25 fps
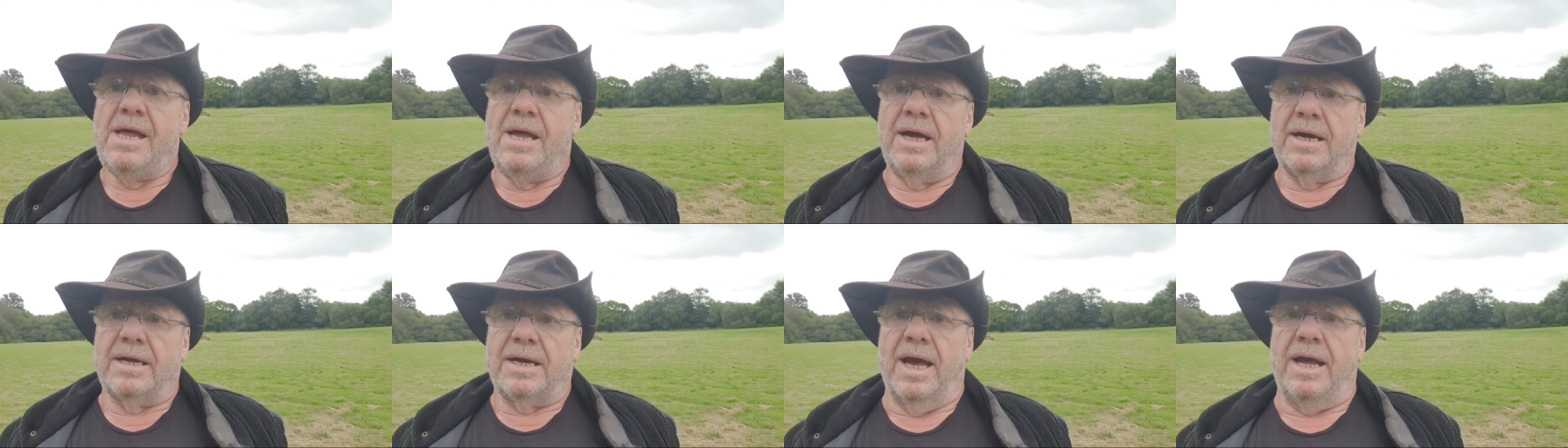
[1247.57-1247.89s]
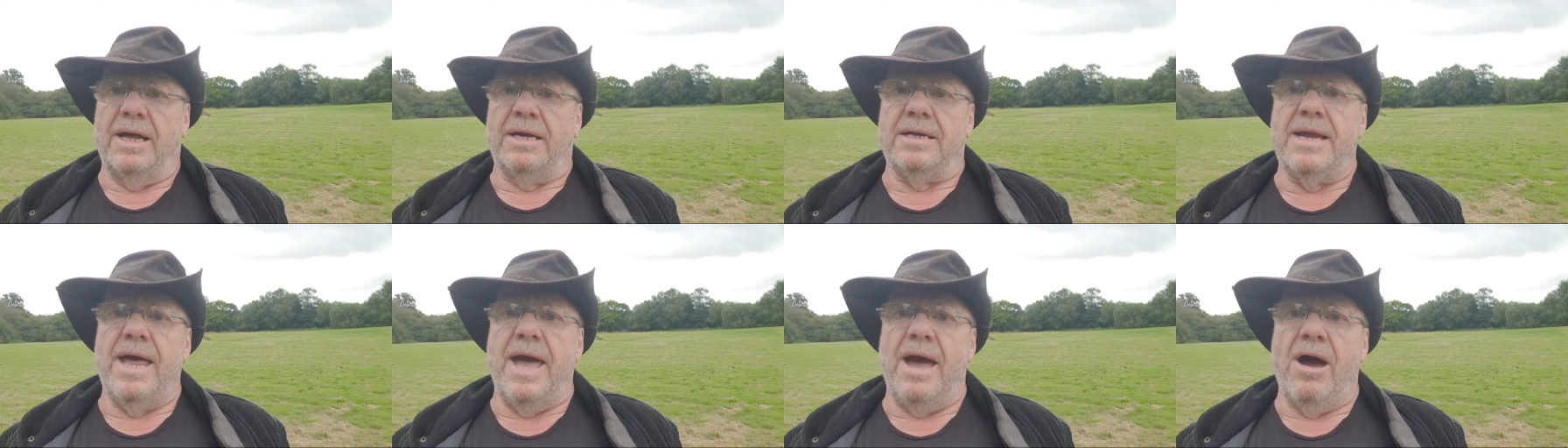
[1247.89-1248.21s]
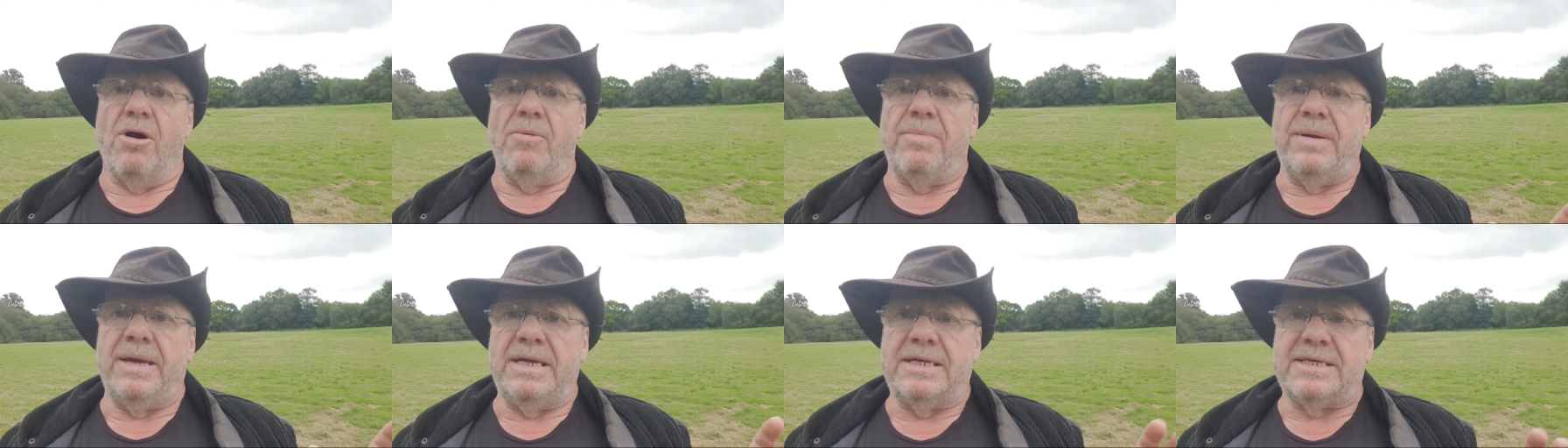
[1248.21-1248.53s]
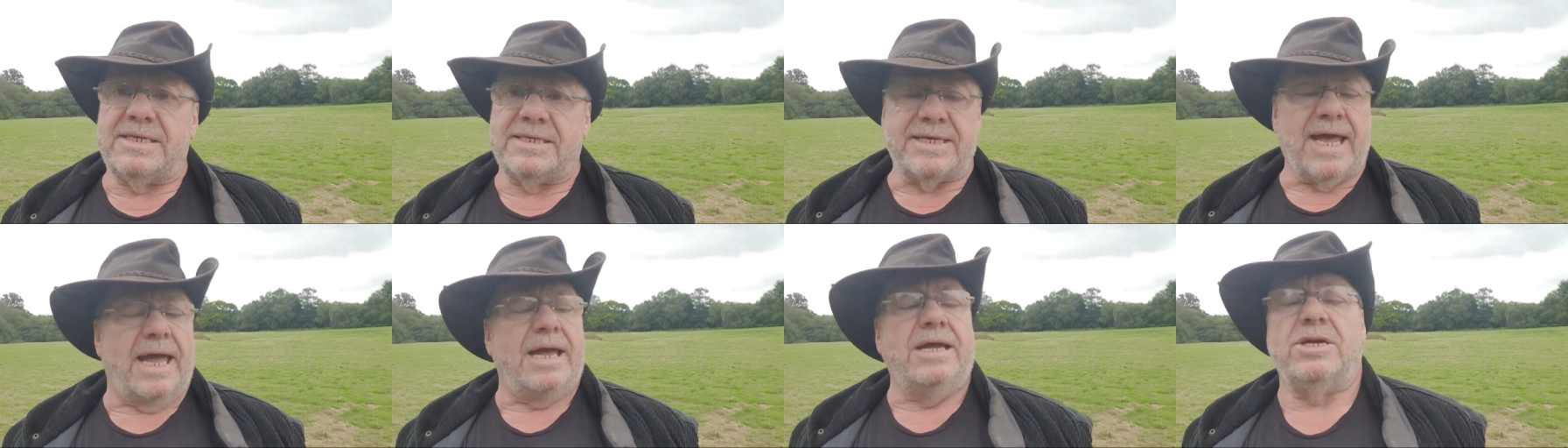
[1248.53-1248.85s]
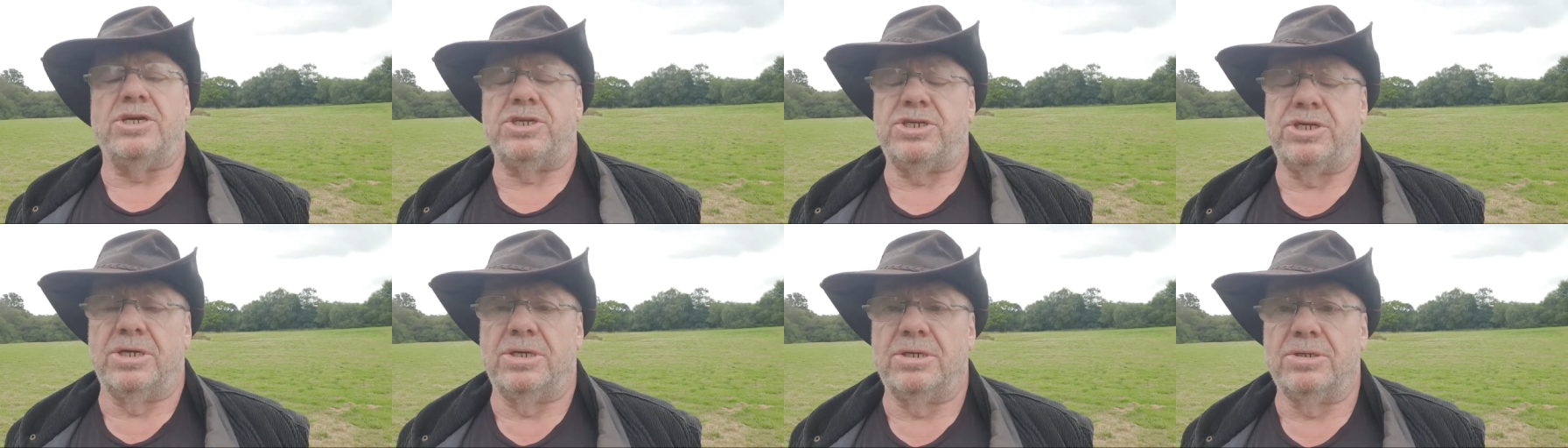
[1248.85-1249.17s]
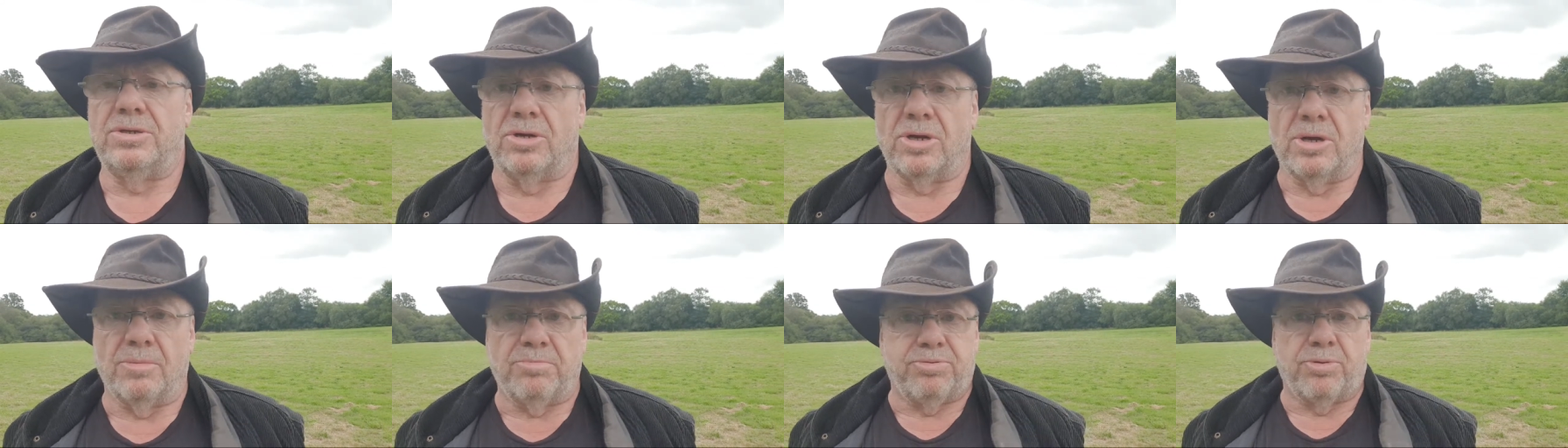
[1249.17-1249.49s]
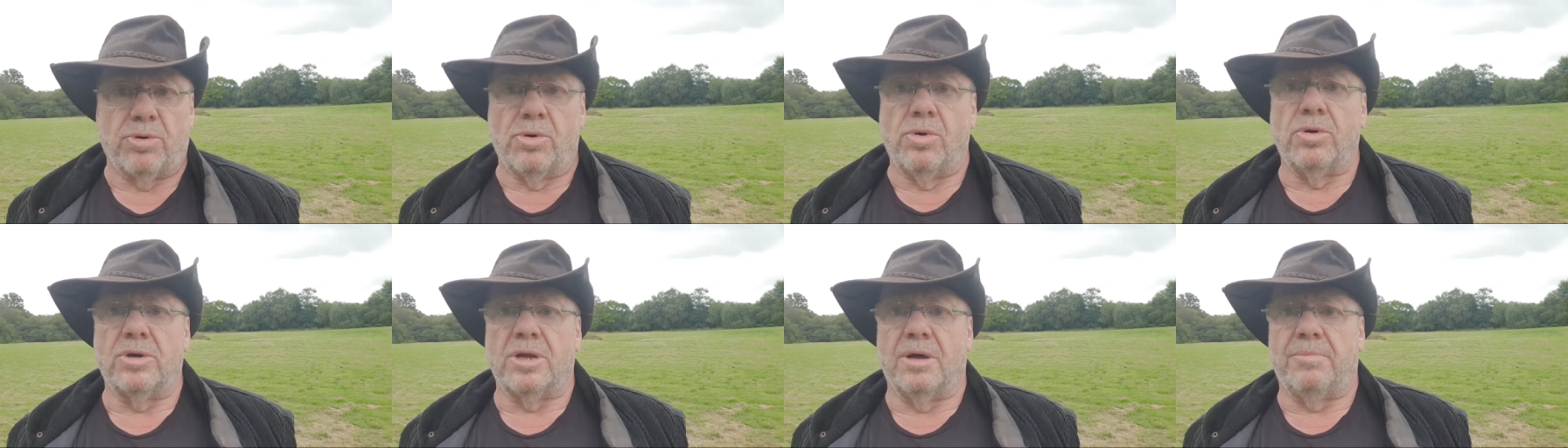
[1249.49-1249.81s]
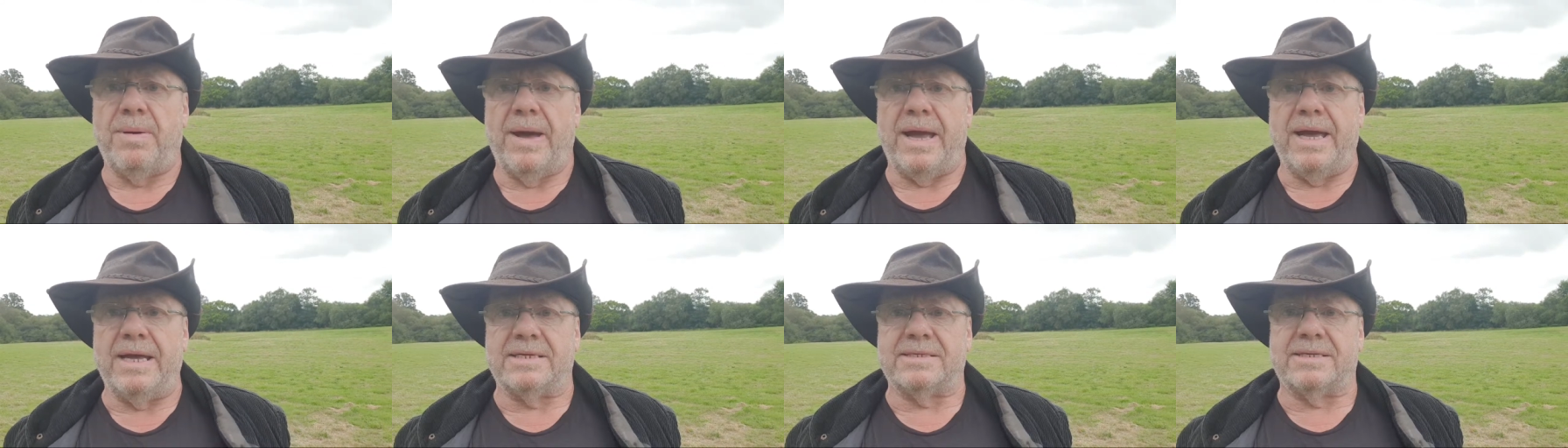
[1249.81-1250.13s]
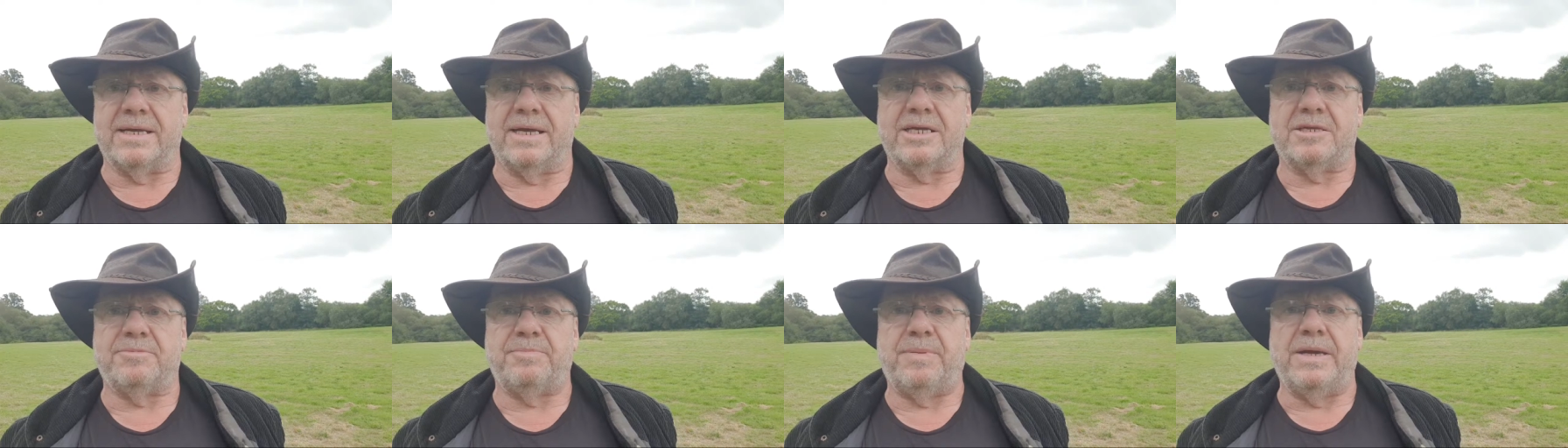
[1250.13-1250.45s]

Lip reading: can now be sanctioned on a broader basis,